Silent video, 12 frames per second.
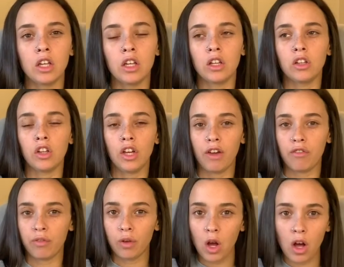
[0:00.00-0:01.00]
look at
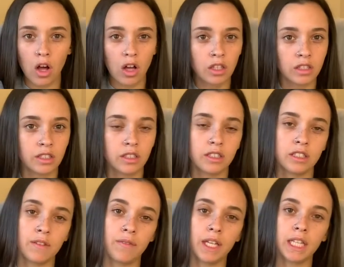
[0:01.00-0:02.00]
frogs and
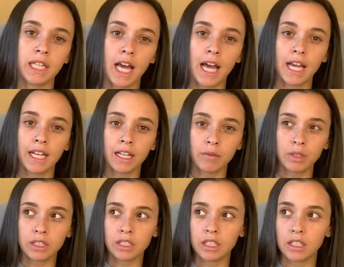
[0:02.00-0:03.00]
stuff like that. And
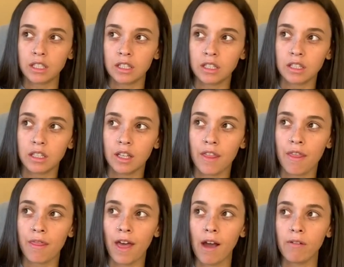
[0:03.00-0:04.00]

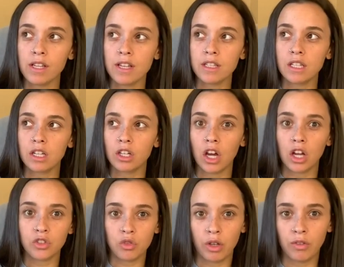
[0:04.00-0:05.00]
that was a
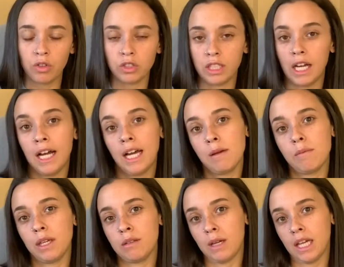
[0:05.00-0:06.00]
joyful time
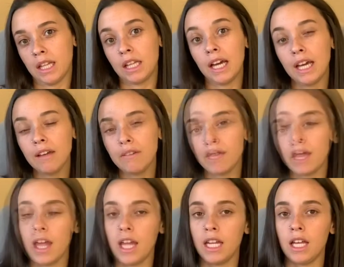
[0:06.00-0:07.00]
in my life.
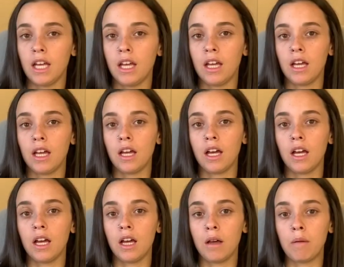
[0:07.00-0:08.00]
Then
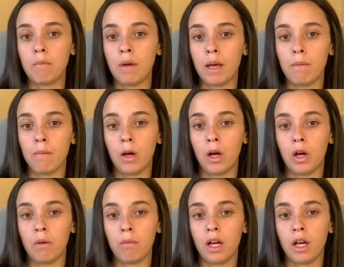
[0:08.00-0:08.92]
my mom